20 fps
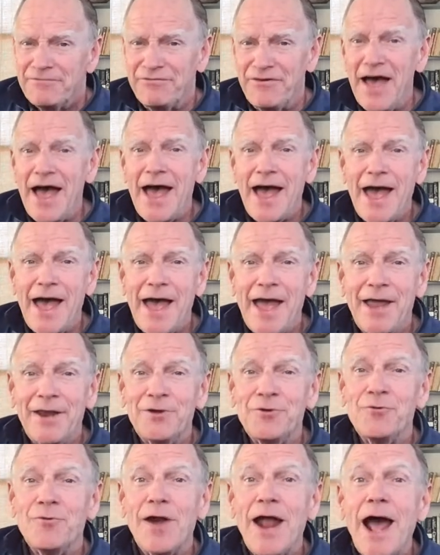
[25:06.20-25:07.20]

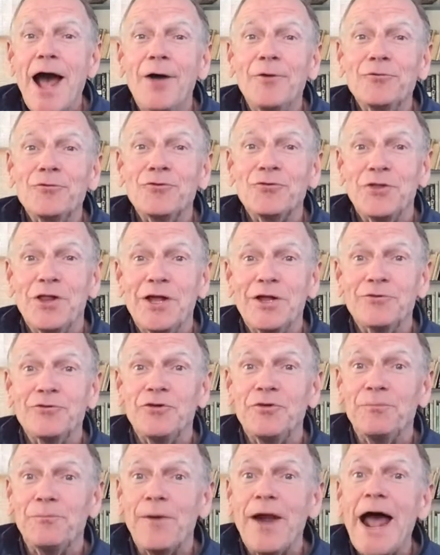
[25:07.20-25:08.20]
Fine ground,
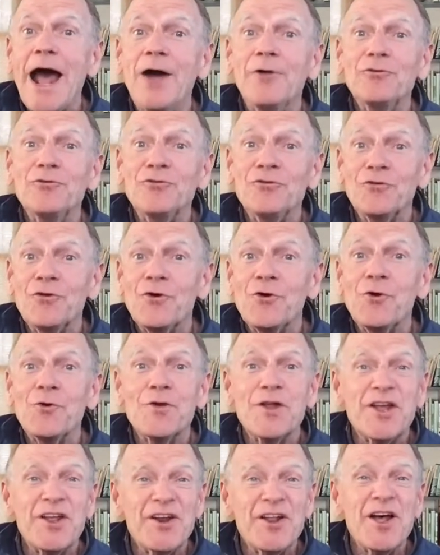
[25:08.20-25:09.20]
sludgy brown,
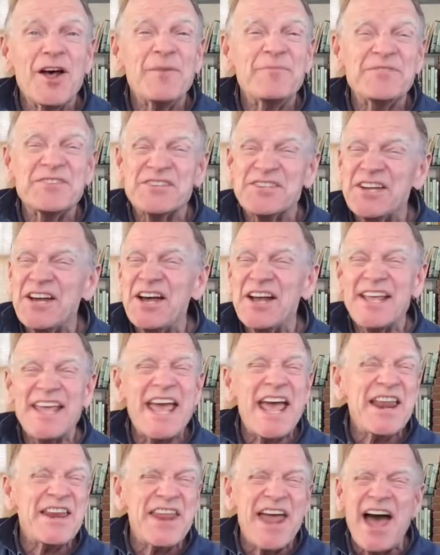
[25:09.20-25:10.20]
stir it up, suck
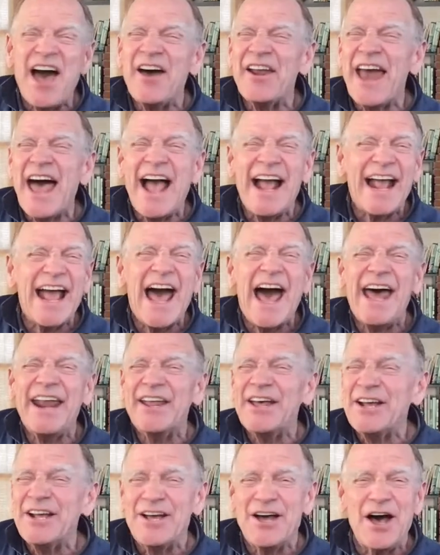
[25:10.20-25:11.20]
it down, I
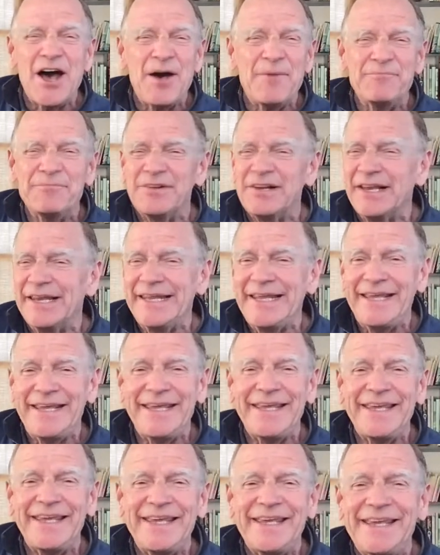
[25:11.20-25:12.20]
gotta come
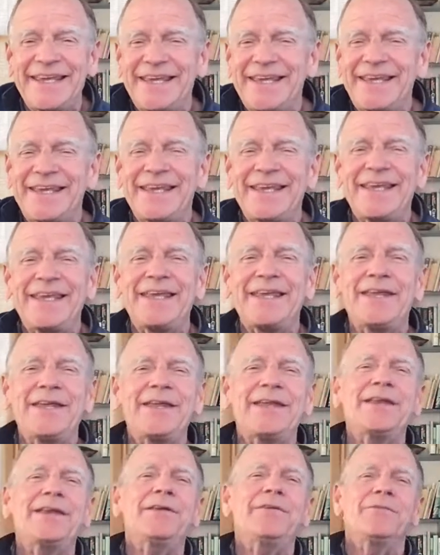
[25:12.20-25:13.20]
clean.
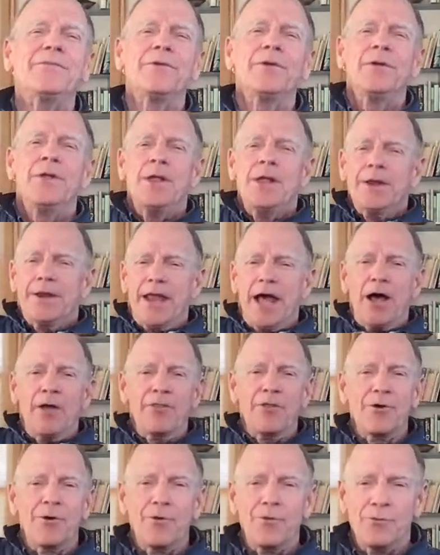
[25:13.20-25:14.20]

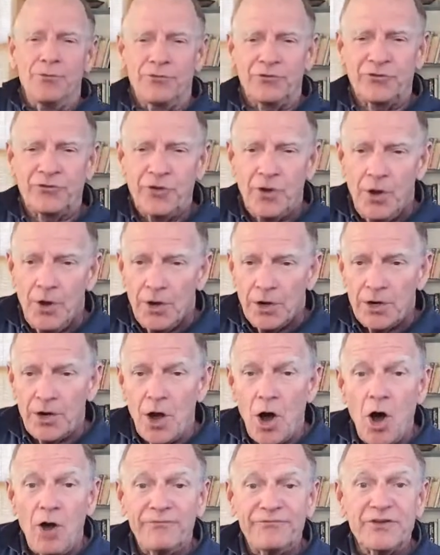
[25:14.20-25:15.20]
Now those
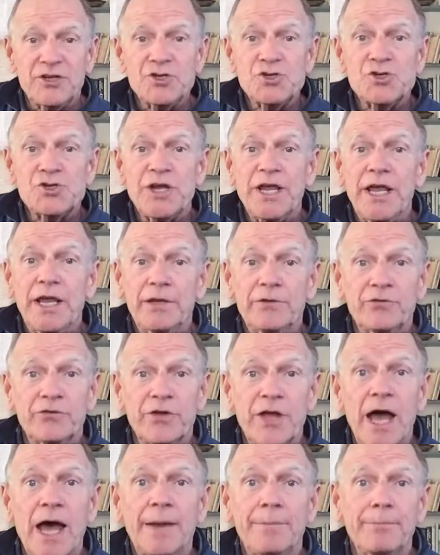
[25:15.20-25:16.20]
coffee shakes
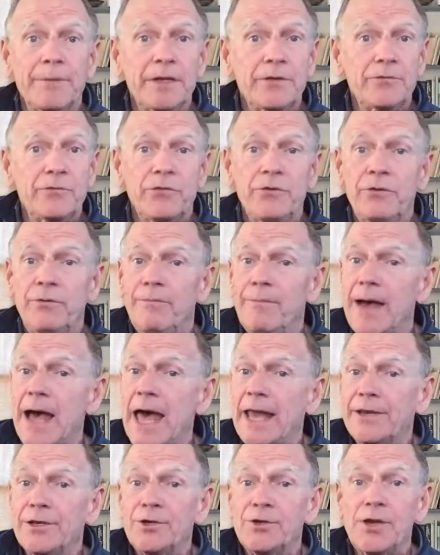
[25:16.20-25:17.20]
got me to
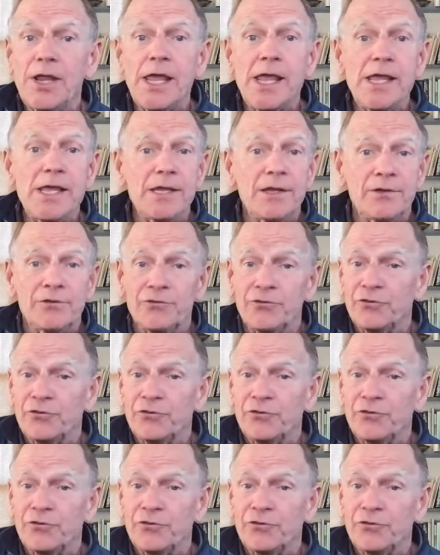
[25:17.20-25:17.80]
my knees.